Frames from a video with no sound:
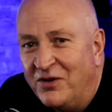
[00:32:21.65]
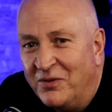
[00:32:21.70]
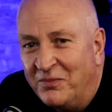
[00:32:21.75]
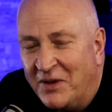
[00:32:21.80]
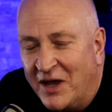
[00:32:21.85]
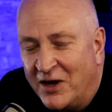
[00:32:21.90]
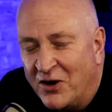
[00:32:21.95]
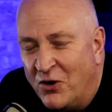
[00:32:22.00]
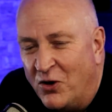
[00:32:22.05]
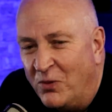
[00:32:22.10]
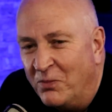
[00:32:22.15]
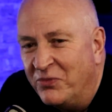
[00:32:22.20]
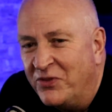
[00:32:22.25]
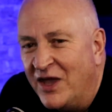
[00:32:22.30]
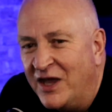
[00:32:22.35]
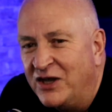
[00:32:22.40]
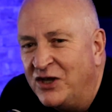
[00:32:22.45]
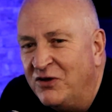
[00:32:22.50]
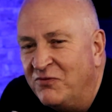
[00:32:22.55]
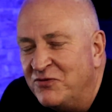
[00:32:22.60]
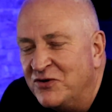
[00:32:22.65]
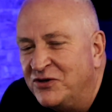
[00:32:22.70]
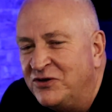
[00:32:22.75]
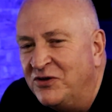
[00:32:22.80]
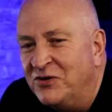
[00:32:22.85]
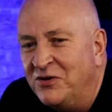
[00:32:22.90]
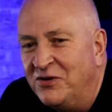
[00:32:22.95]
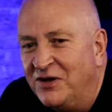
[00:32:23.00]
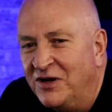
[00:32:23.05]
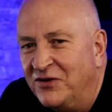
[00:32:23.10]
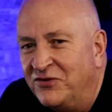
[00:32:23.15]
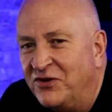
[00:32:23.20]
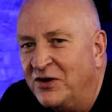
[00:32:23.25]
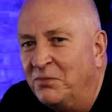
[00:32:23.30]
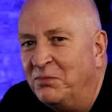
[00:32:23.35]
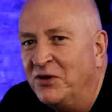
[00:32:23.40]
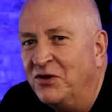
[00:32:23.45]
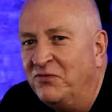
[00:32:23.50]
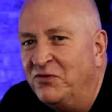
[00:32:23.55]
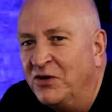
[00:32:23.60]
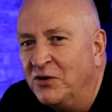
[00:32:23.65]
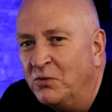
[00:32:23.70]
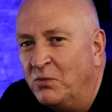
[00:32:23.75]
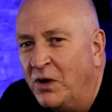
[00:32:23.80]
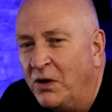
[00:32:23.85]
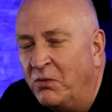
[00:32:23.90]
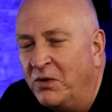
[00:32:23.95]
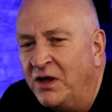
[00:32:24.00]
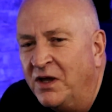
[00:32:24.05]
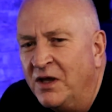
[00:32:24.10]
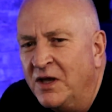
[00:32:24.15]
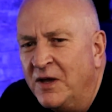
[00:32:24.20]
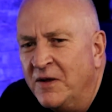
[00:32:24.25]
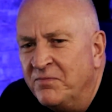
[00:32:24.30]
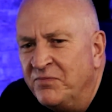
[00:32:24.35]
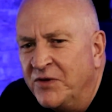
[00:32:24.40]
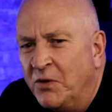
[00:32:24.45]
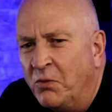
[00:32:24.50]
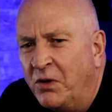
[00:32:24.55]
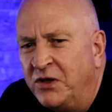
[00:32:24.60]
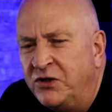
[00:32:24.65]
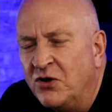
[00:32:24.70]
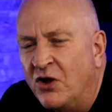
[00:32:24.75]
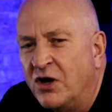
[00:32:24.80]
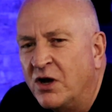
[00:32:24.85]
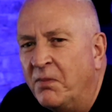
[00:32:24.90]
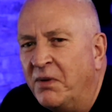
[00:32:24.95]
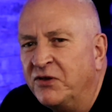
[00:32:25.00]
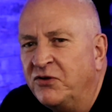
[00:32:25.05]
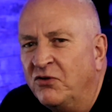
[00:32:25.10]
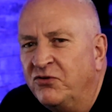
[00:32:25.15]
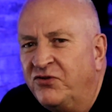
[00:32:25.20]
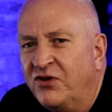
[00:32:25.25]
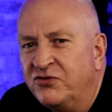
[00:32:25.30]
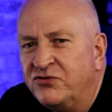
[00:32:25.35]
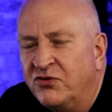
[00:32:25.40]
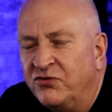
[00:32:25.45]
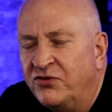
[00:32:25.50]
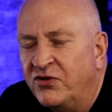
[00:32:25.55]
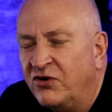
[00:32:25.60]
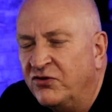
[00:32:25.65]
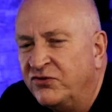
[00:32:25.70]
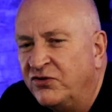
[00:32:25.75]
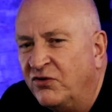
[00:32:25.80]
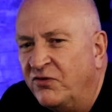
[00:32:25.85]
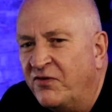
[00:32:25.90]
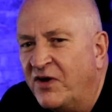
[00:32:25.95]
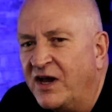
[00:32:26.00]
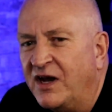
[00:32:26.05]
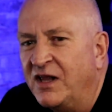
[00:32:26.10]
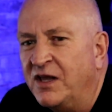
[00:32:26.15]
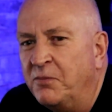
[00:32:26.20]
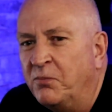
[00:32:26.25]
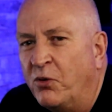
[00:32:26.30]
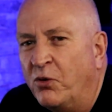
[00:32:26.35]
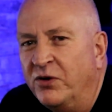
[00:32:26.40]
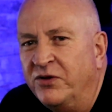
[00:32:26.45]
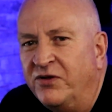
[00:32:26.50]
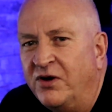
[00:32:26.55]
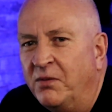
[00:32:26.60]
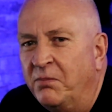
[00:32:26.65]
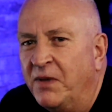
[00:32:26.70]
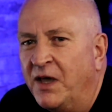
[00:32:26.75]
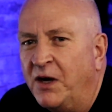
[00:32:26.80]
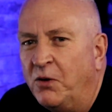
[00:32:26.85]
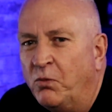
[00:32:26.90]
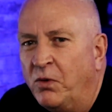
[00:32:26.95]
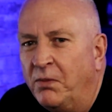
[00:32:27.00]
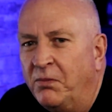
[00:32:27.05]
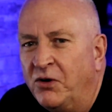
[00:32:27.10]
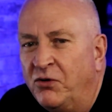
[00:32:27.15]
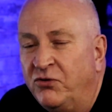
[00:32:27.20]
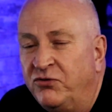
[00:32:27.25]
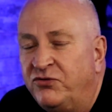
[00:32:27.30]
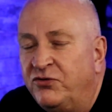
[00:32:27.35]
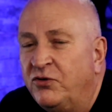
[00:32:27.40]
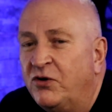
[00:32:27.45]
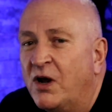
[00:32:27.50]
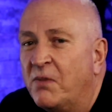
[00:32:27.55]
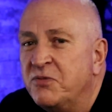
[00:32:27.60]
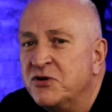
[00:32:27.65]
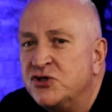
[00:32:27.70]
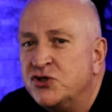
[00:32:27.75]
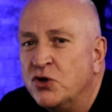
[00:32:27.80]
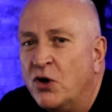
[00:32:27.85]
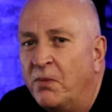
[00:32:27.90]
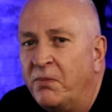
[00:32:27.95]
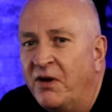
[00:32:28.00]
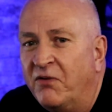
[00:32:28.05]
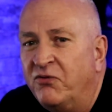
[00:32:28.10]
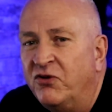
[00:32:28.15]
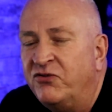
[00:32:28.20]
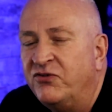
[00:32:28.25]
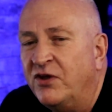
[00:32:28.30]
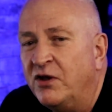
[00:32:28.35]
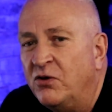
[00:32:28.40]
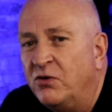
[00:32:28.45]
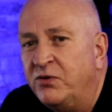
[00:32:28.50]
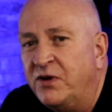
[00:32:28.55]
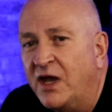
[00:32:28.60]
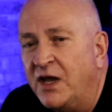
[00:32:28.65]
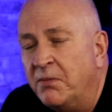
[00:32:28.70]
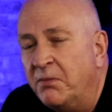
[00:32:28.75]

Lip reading: back home, thank you for tuning into the Blue View, where we talk about those issues that are so vitally important to the men and women who suit up and show up every single day and